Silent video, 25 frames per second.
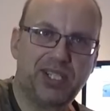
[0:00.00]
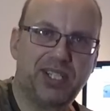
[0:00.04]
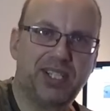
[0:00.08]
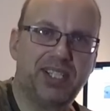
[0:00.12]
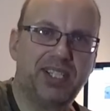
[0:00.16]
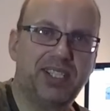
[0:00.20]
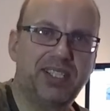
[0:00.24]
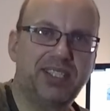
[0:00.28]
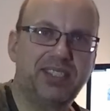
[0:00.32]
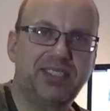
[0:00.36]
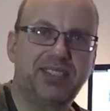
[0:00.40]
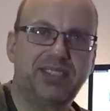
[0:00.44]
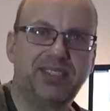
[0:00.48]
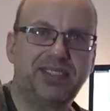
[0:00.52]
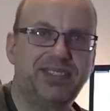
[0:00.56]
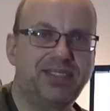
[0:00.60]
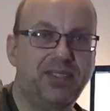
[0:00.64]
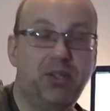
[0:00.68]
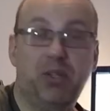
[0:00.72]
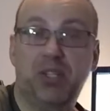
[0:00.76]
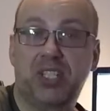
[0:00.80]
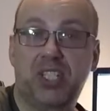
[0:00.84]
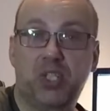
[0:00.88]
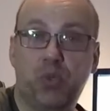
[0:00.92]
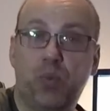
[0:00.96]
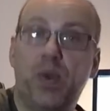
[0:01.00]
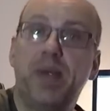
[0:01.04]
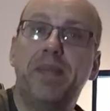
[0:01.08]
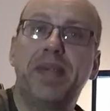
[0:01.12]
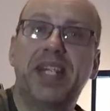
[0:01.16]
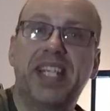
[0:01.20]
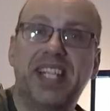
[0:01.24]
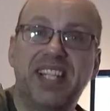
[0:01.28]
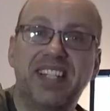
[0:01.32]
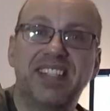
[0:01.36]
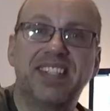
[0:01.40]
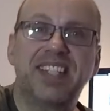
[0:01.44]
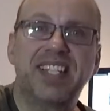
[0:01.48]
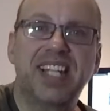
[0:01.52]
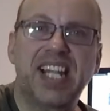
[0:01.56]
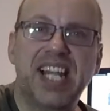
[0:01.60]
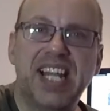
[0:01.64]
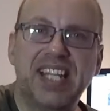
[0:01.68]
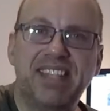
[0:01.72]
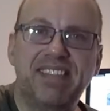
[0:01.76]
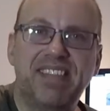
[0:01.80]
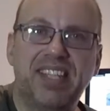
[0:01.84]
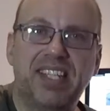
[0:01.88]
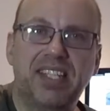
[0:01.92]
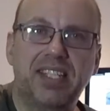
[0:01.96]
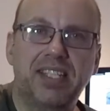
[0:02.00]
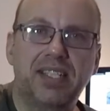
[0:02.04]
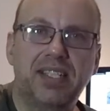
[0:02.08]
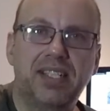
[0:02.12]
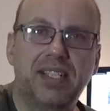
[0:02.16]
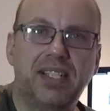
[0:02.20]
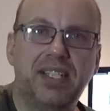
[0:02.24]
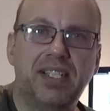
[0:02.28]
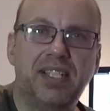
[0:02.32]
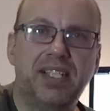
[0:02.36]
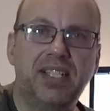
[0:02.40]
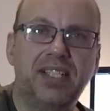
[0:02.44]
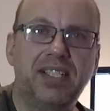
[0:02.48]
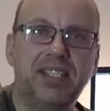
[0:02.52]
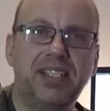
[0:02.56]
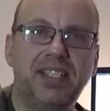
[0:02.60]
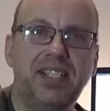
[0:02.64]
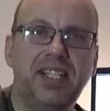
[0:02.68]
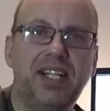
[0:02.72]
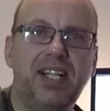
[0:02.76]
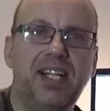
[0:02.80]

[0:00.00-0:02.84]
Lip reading: yeah, or swimming in the Atlantic, yeah.